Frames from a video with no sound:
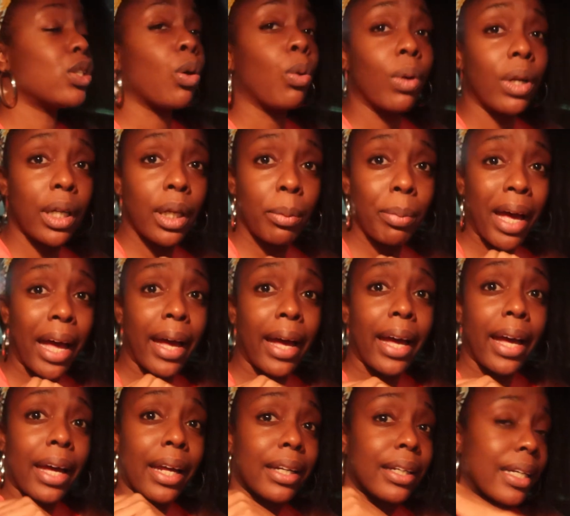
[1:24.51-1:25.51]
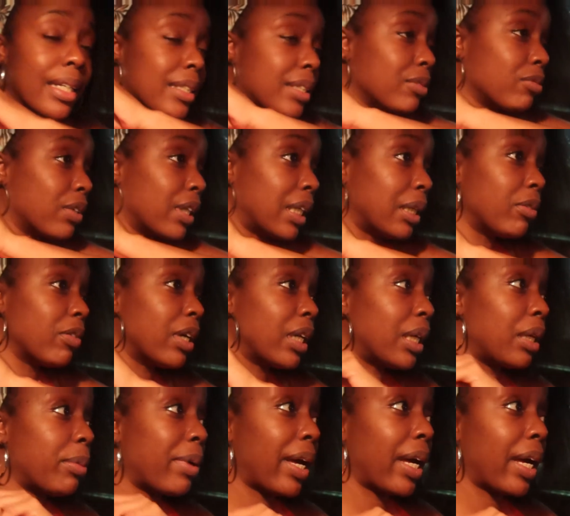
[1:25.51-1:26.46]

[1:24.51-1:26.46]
totally bad that's really really